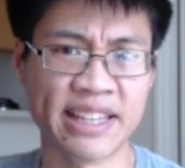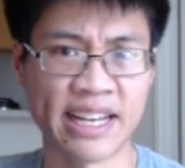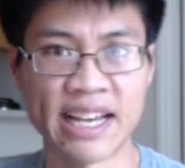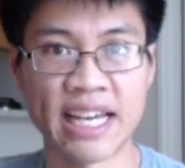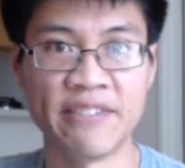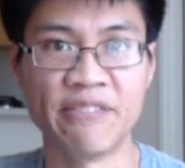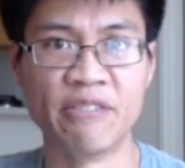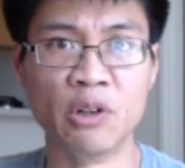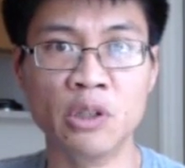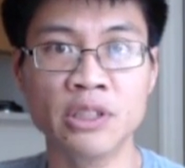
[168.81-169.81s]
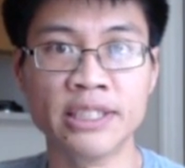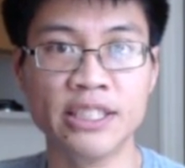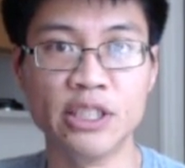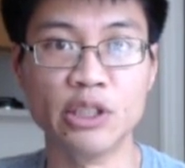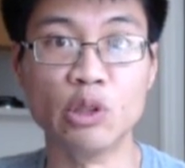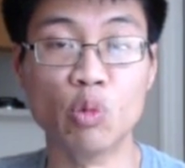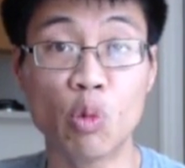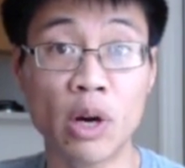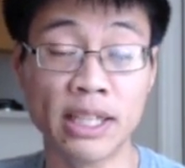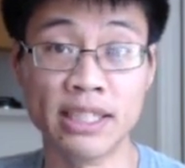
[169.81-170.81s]
that kind of rolls into
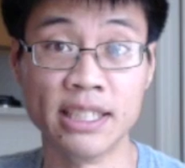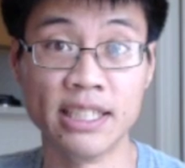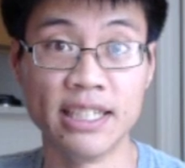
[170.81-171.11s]
one